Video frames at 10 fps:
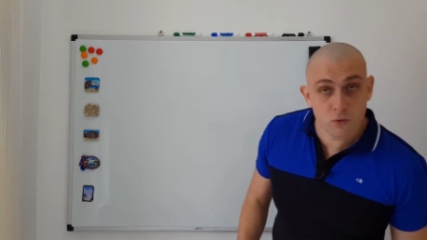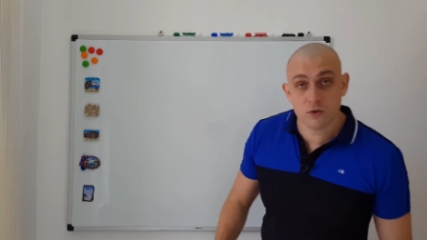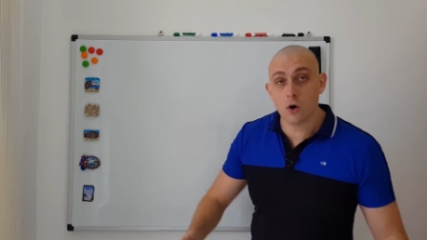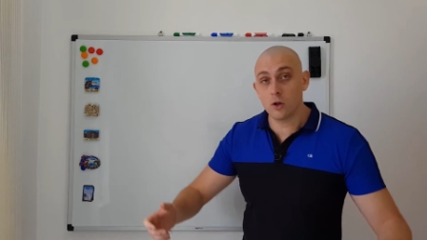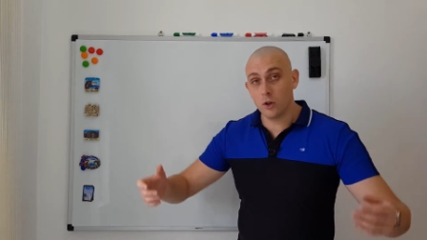
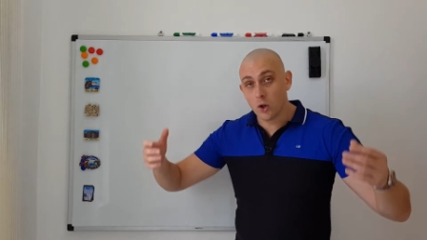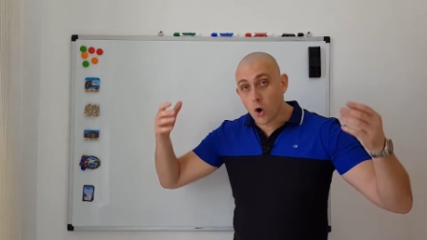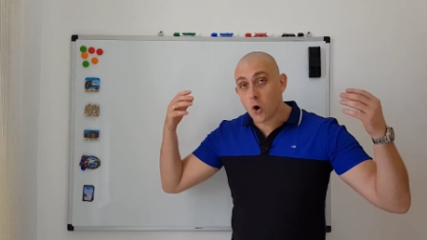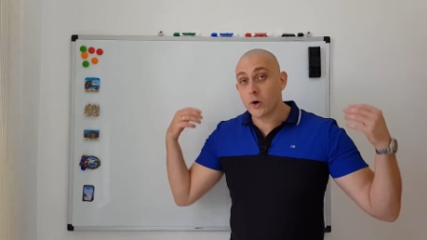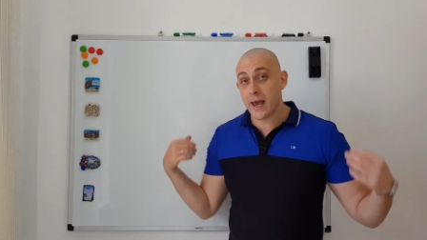who's got
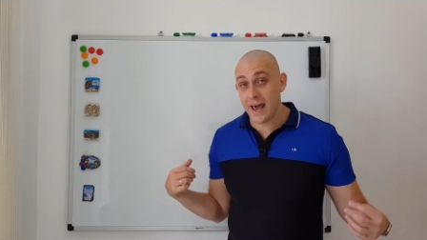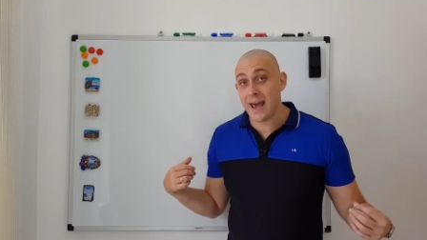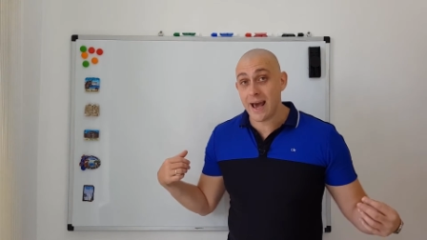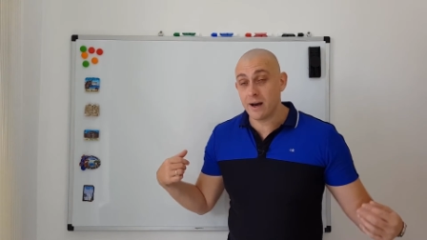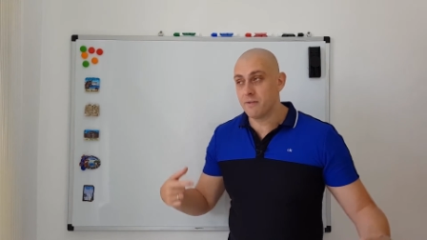long
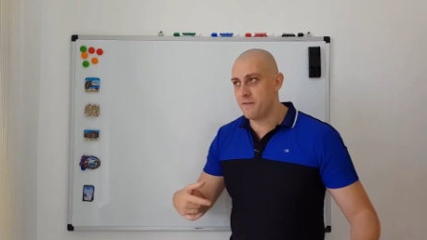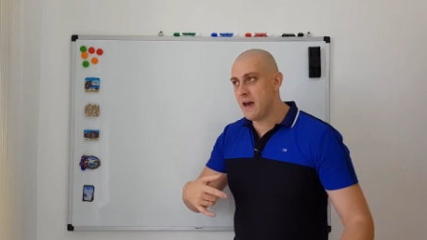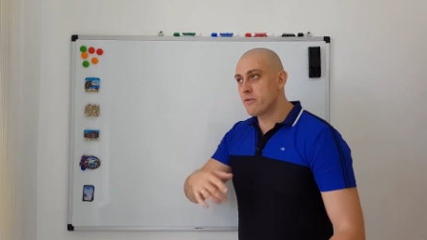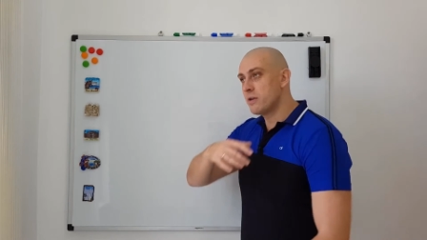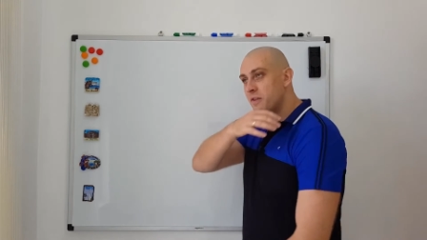hair,
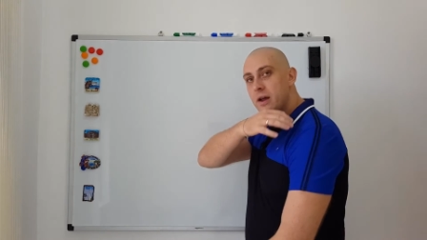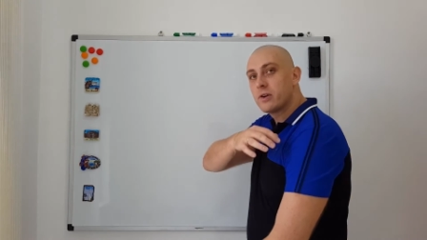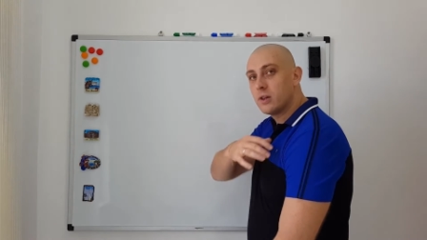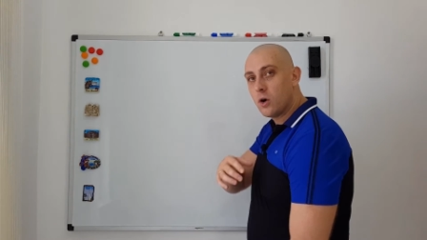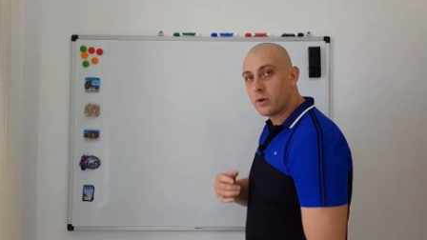very,
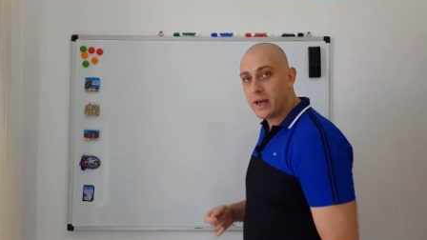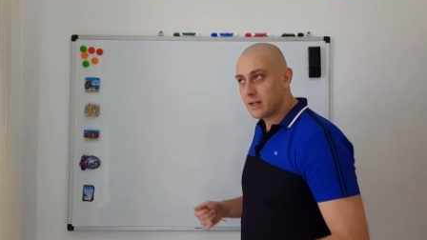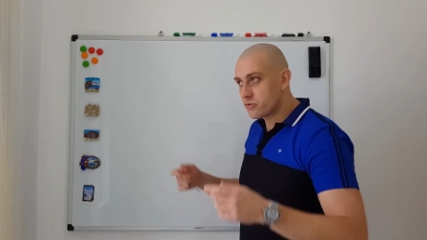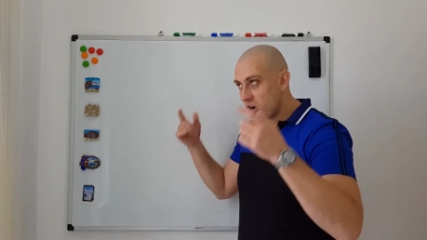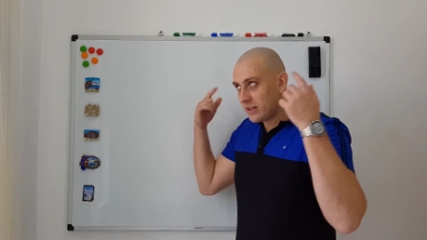very long
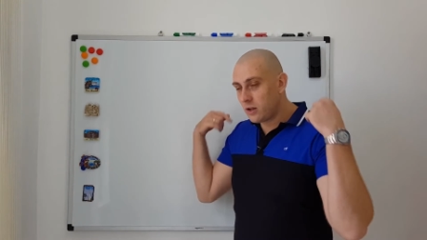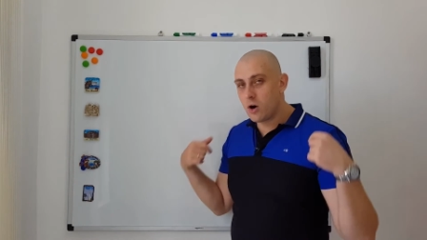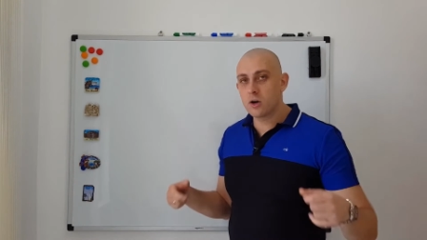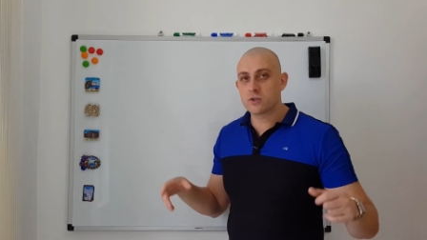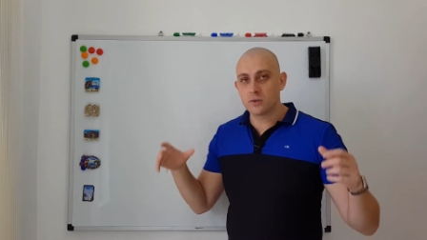hair,
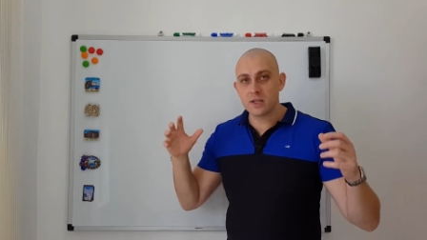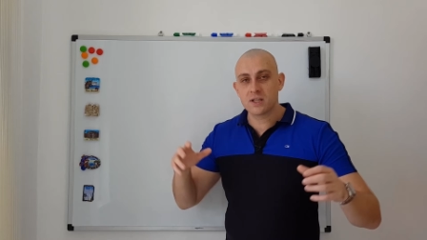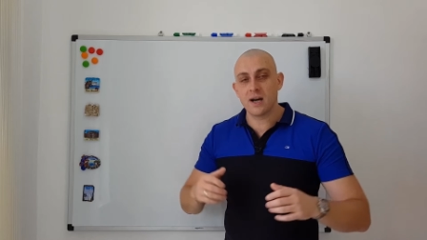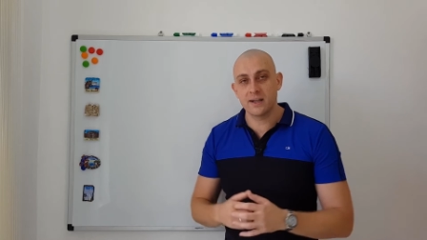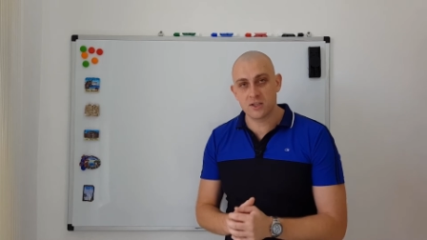dreadlocks or
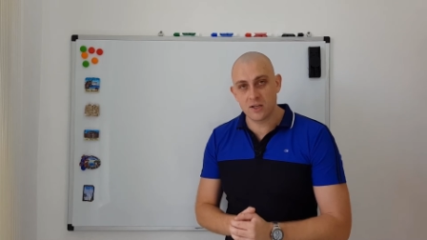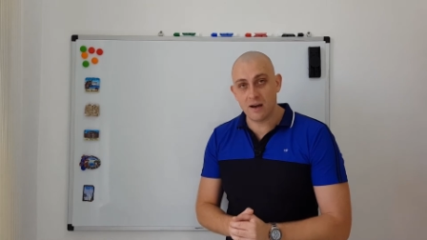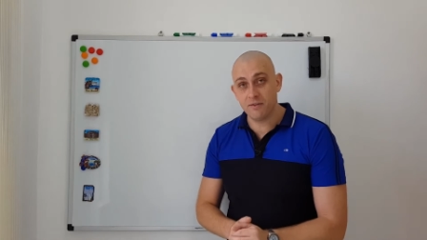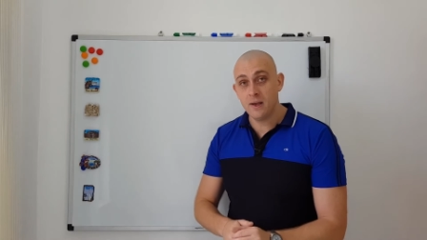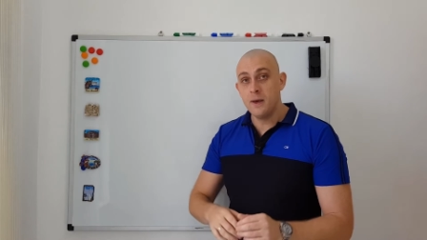this kind of
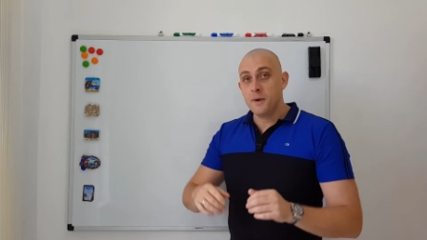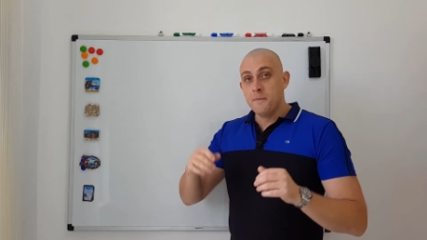stuff.